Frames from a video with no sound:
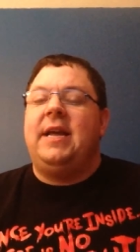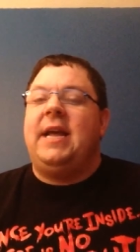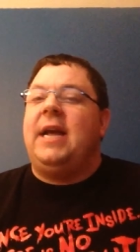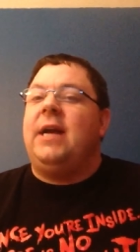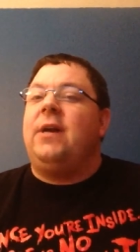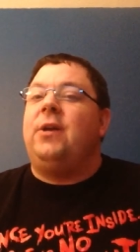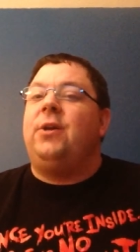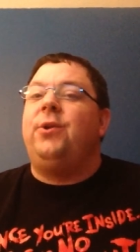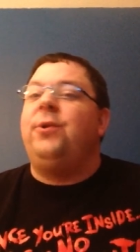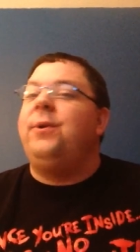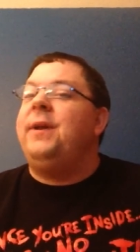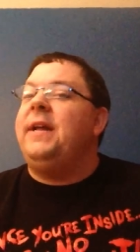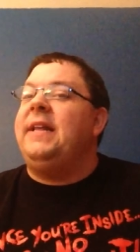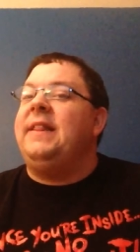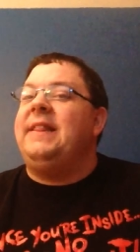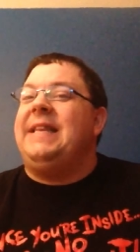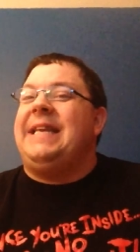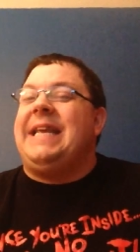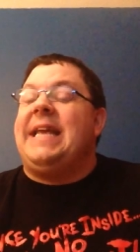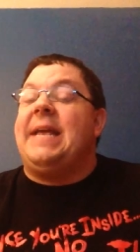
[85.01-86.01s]

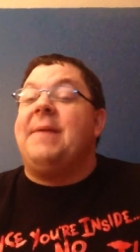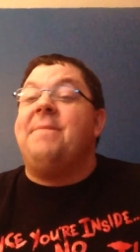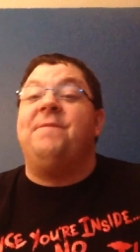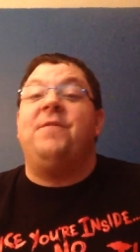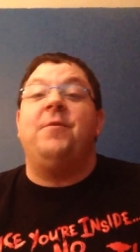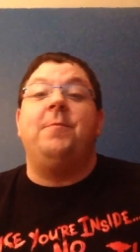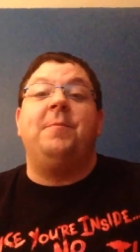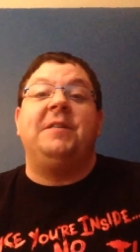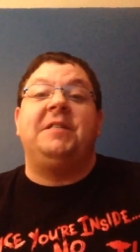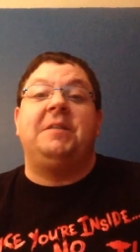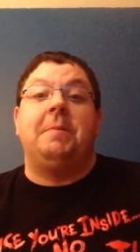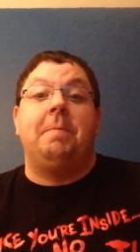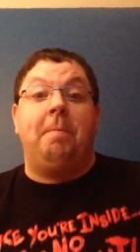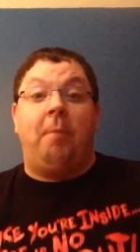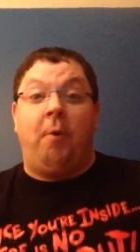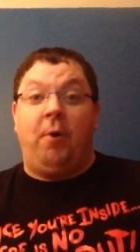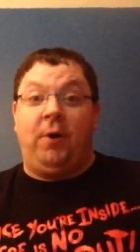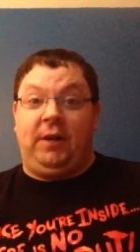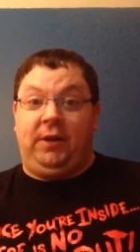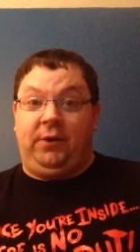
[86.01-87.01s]
including the infamous
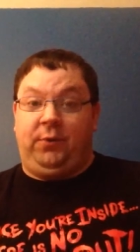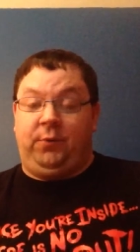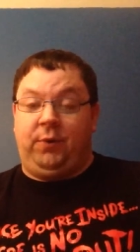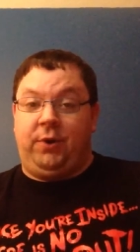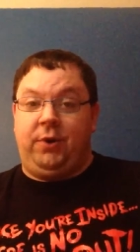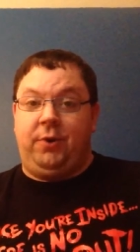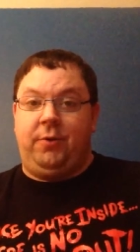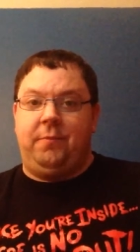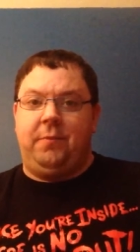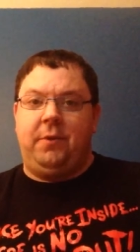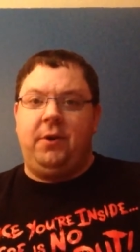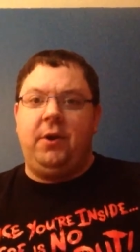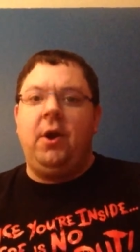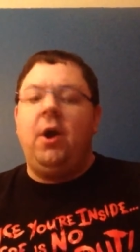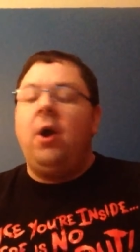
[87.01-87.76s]
boiler room